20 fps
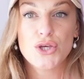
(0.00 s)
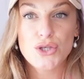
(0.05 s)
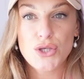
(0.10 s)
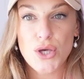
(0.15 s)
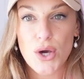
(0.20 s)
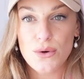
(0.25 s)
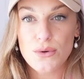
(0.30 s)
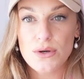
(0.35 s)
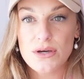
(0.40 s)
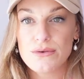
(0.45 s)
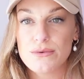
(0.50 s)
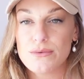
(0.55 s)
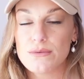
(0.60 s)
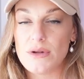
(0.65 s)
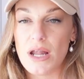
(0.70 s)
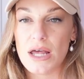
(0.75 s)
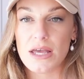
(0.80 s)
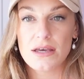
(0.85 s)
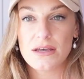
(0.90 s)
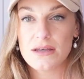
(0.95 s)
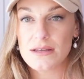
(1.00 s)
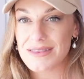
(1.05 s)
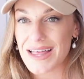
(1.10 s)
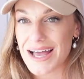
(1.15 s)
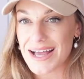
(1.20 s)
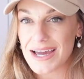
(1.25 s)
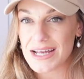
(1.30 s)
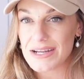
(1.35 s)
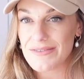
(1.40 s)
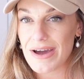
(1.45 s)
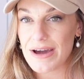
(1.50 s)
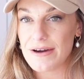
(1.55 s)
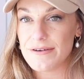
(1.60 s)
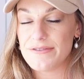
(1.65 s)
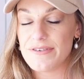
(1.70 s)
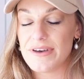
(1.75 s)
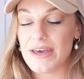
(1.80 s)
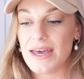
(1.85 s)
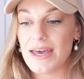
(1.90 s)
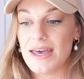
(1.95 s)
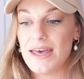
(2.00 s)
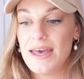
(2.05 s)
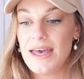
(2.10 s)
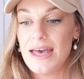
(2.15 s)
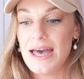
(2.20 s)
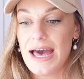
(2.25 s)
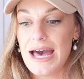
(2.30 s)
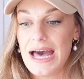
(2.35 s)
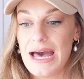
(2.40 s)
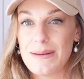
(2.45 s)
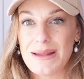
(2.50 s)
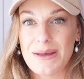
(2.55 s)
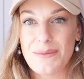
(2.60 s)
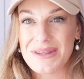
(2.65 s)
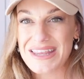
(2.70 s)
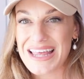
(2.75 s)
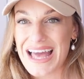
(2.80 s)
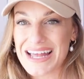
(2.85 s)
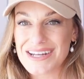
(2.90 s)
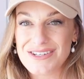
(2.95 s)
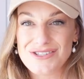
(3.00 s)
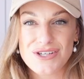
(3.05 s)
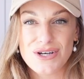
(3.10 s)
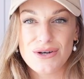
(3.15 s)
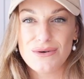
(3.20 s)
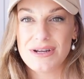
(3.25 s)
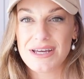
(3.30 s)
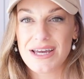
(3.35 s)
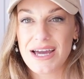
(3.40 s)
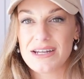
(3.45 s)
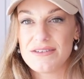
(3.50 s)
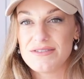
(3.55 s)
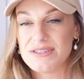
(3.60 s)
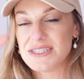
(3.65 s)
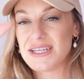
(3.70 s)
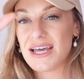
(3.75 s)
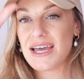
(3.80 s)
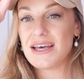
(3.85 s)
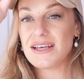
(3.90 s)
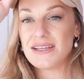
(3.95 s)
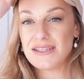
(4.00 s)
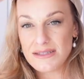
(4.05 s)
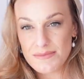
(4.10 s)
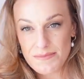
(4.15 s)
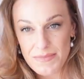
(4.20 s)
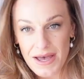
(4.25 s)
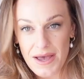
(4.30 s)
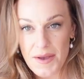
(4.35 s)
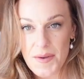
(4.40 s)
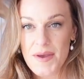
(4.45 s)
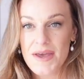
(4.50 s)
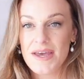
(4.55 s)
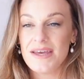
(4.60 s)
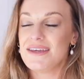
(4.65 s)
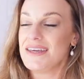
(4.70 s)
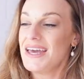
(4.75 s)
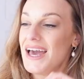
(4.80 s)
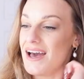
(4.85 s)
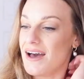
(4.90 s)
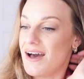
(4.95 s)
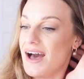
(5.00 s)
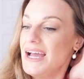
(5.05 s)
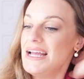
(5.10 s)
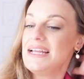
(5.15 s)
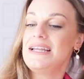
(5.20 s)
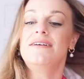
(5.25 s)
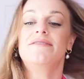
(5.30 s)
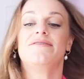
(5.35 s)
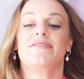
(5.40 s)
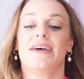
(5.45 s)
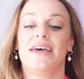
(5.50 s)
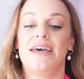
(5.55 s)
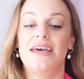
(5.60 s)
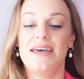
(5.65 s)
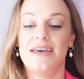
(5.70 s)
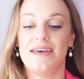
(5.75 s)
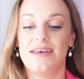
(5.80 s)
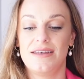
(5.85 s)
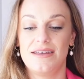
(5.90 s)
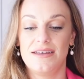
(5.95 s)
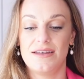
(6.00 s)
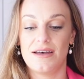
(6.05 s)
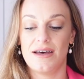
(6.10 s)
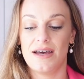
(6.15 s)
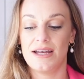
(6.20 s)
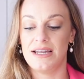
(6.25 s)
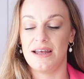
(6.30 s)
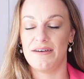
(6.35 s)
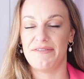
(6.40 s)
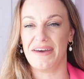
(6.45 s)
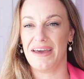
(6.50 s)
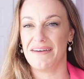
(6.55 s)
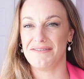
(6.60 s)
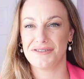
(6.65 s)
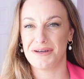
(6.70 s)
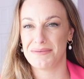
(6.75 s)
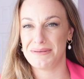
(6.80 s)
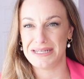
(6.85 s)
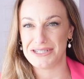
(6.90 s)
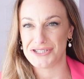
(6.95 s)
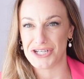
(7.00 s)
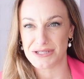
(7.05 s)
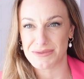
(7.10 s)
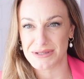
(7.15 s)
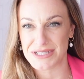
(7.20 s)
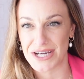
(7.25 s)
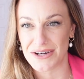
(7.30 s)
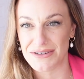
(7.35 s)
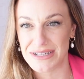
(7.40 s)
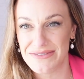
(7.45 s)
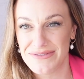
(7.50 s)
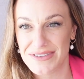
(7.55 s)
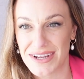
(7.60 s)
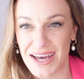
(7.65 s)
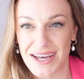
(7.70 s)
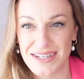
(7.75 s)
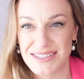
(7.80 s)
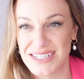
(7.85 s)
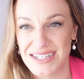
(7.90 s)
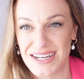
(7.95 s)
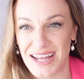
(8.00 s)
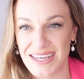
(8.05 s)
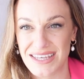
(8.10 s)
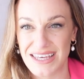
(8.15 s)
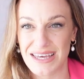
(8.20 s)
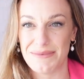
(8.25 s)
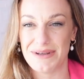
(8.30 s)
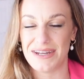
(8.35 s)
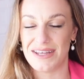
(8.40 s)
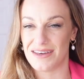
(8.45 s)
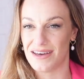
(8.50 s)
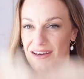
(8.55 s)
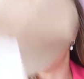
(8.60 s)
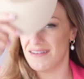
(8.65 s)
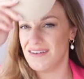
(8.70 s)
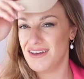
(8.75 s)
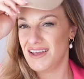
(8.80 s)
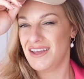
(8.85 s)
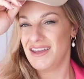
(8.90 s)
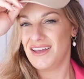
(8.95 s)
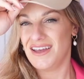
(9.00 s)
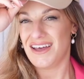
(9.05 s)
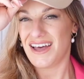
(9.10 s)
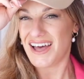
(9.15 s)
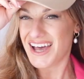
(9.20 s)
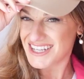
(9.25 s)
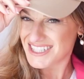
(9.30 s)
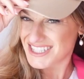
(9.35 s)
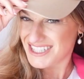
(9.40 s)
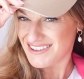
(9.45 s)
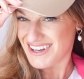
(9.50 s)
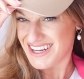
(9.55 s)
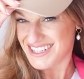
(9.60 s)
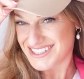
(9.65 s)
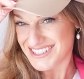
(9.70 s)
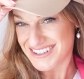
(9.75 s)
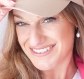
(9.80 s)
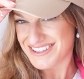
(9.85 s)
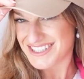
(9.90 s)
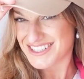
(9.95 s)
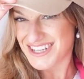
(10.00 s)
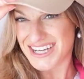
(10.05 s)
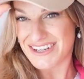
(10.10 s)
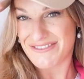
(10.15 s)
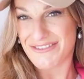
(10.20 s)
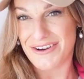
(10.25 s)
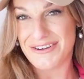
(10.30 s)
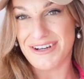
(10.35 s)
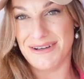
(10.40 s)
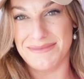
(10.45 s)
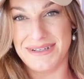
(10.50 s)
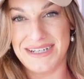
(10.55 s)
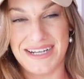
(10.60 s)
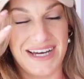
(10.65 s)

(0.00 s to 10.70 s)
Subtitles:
yoga, like that kind of outfit, like with the Andola kind of styles. But yeah, I love it. I love it. I've completely changed my tone, haven't I? I didn't like it a minute ago. I do, it's kind of grown on me